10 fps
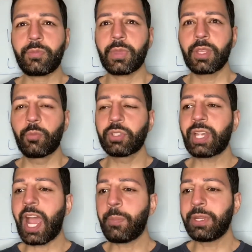what's
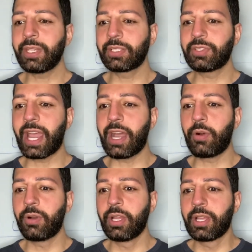happening is
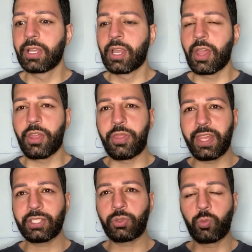now
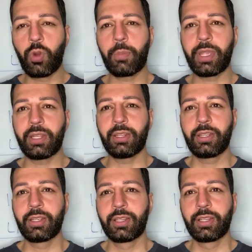this woman
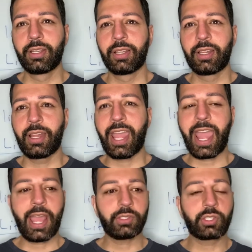
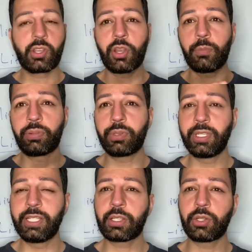has
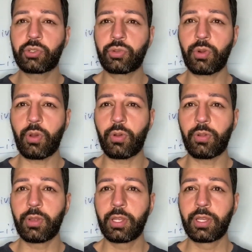complete
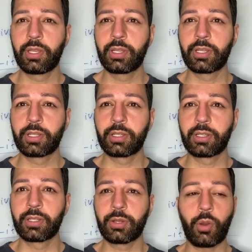control
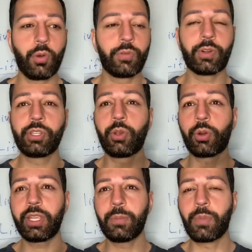over your
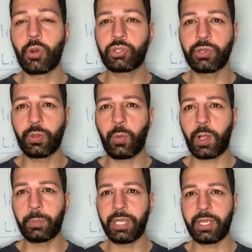emotional
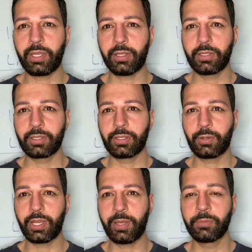well-being,
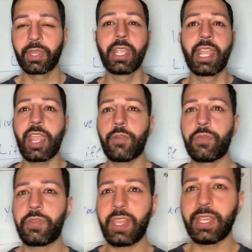okay? If
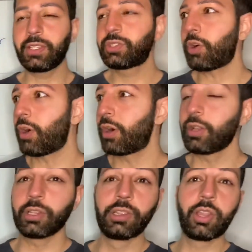things are
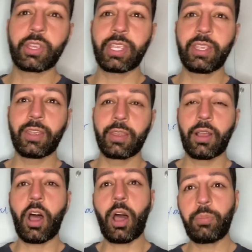looking
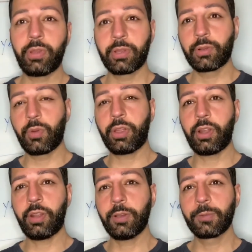up with
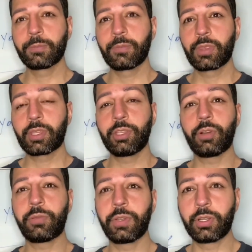her, you'll
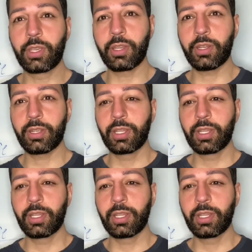feel good.